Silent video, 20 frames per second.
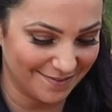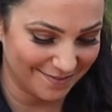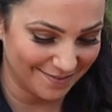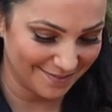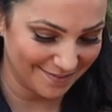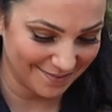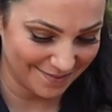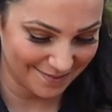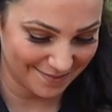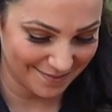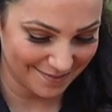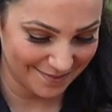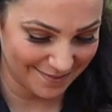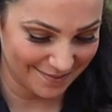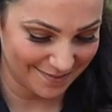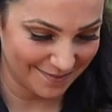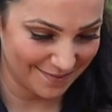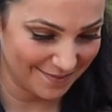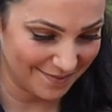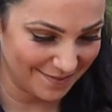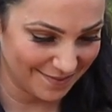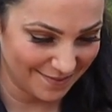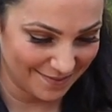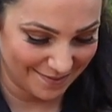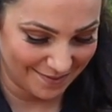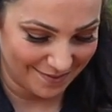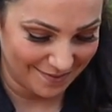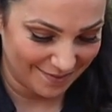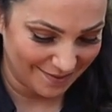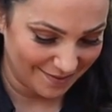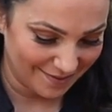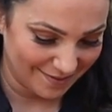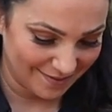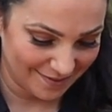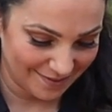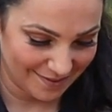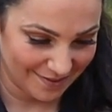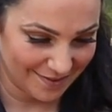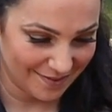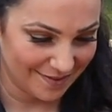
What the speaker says: Nobody speaks.